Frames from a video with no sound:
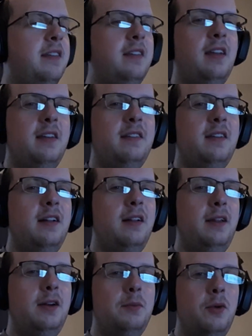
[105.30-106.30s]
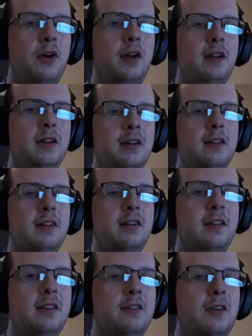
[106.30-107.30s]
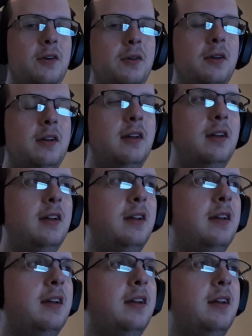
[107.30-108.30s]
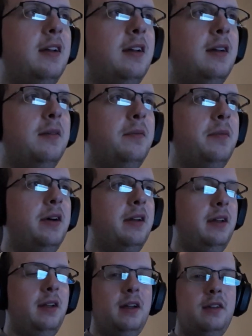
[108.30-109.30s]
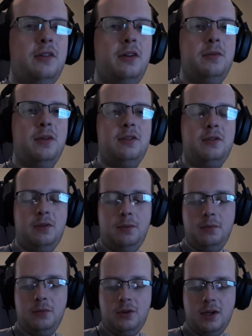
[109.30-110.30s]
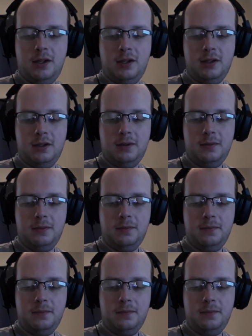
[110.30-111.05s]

it gets a little boring. So, but yeah, so I've just been trying to